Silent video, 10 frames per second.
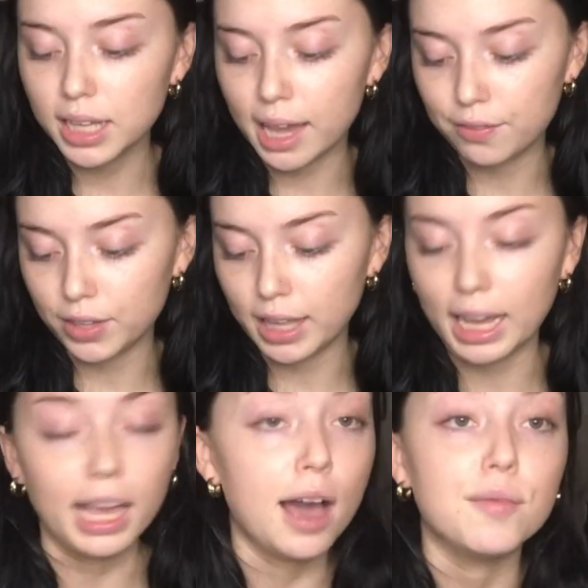I feel like
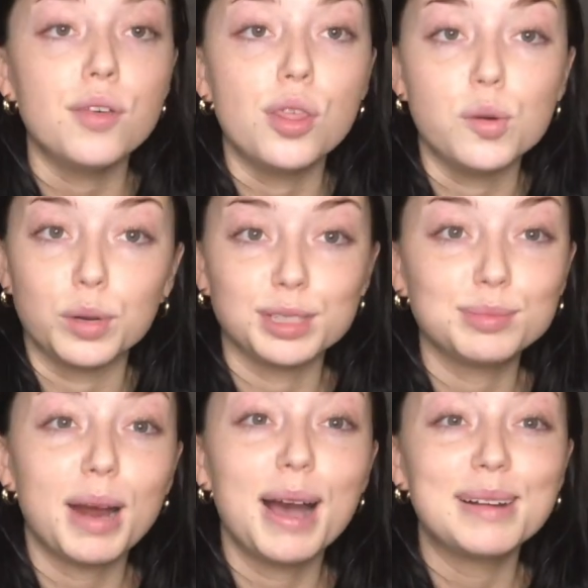I have the
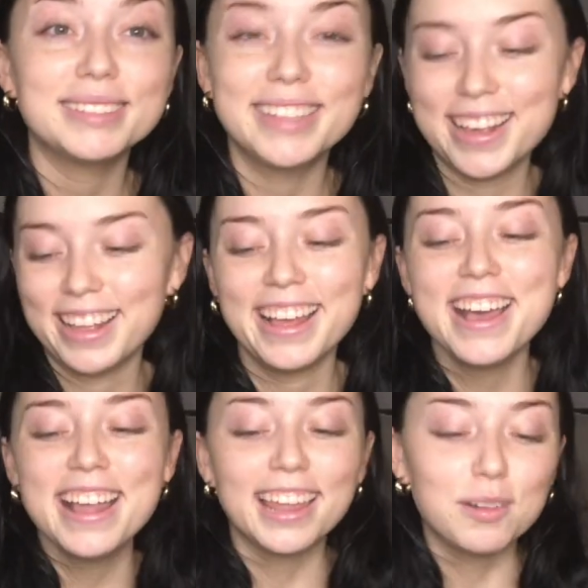worst brows.
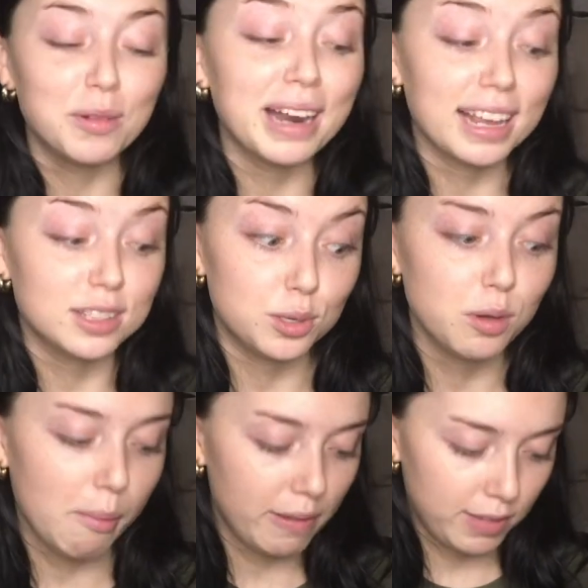Like when I do
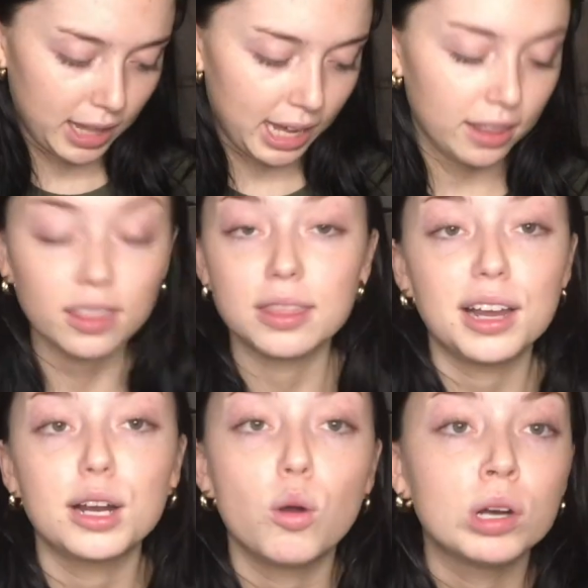them, I feel like
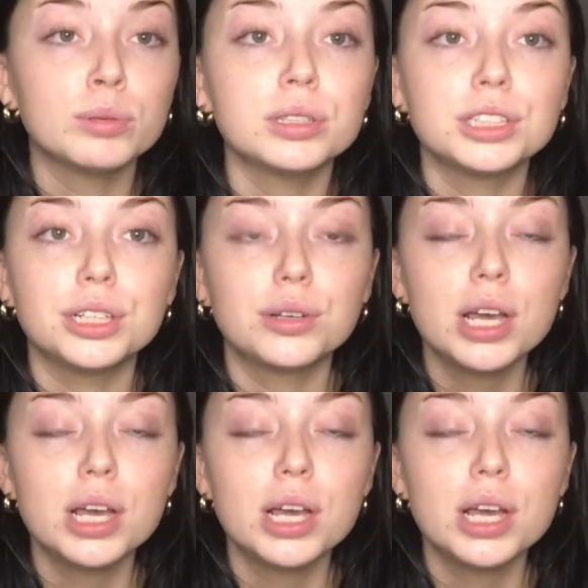they're horrible too.